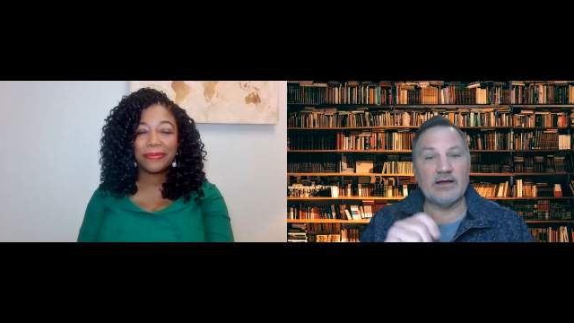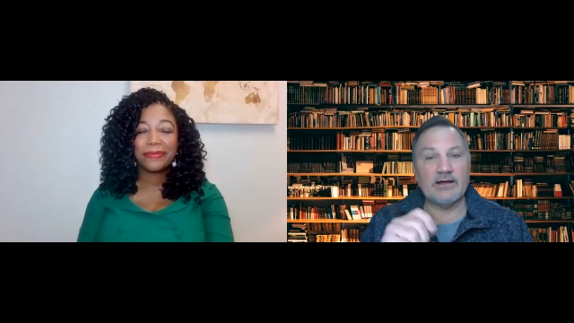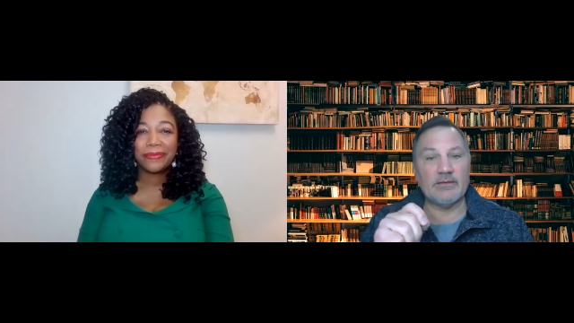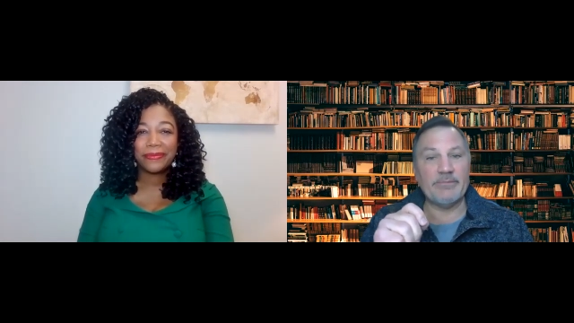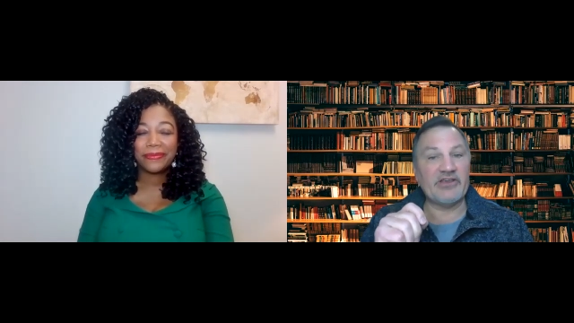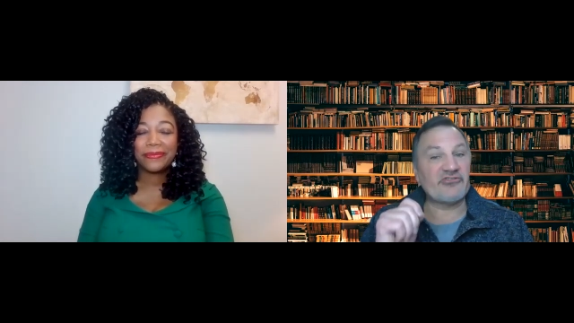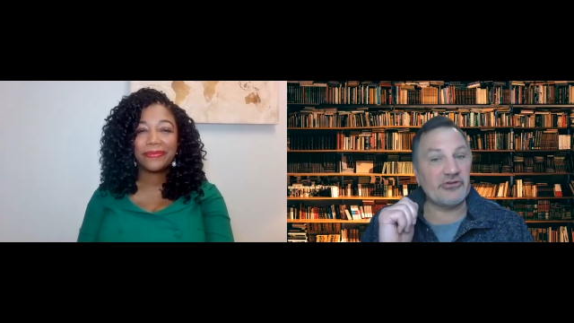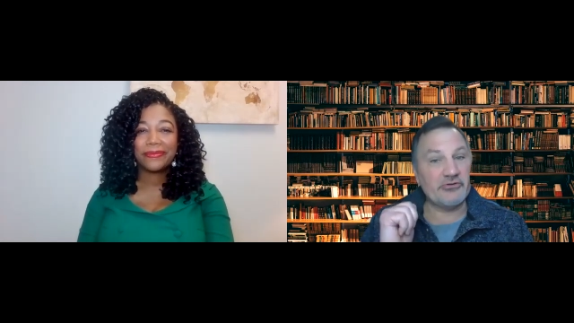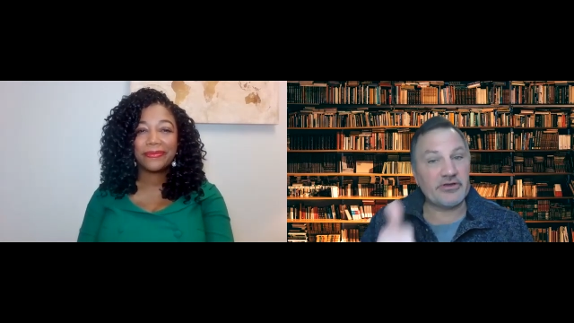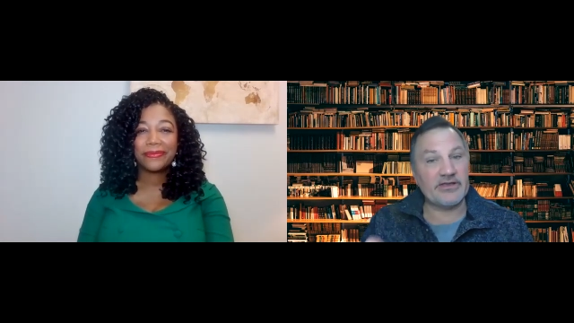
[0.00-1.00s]
Speaker 1: Uh, make
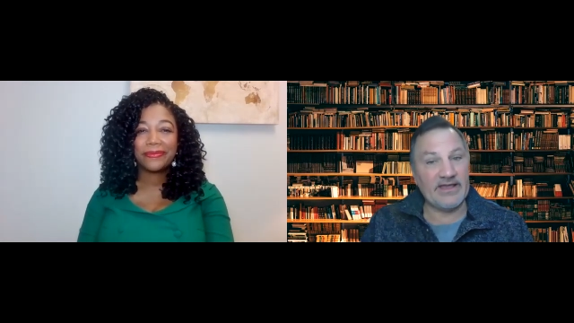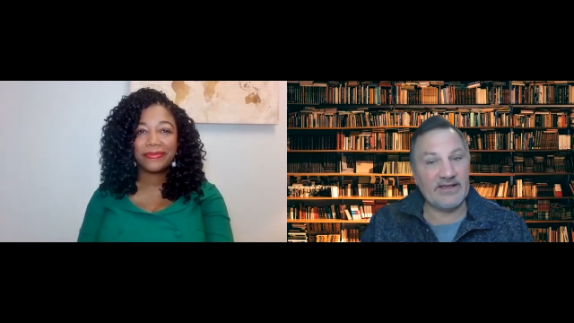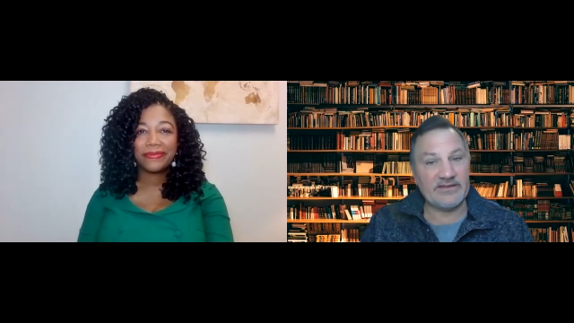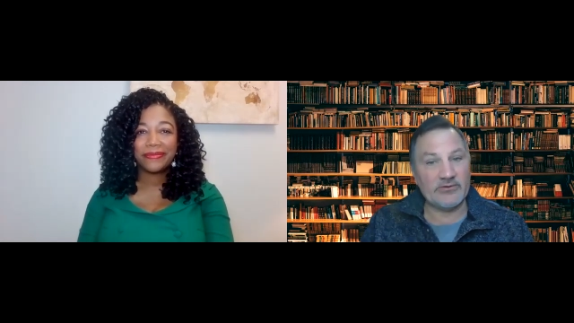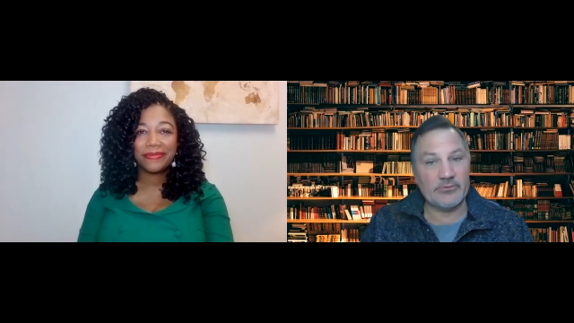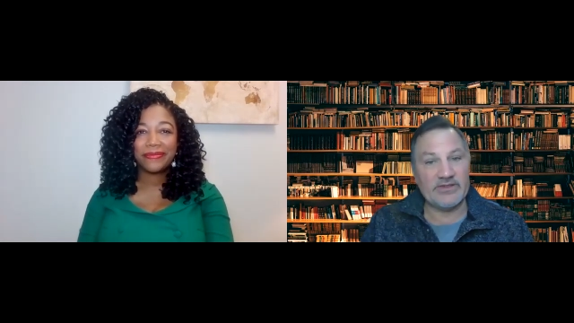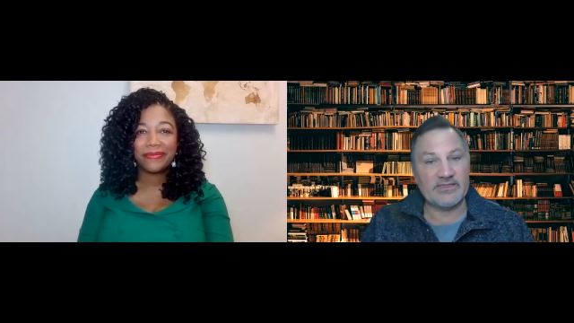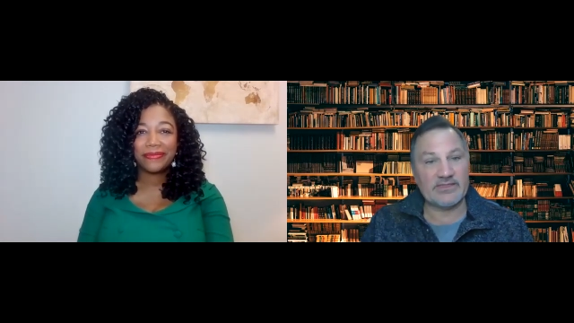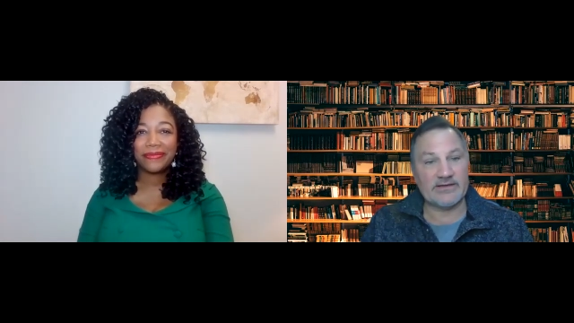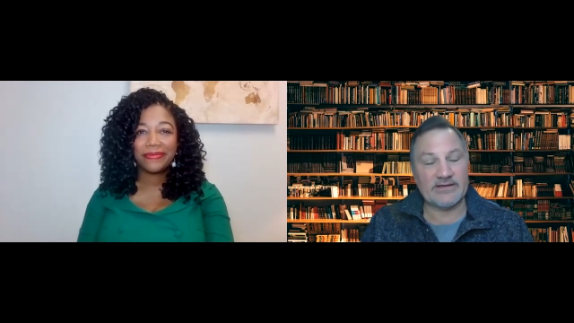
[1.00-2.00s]
sure you're connecting
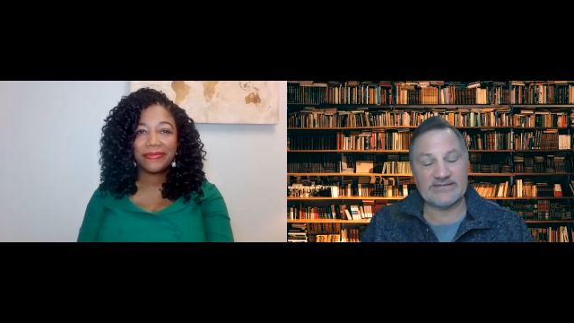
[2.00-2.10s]
with uh,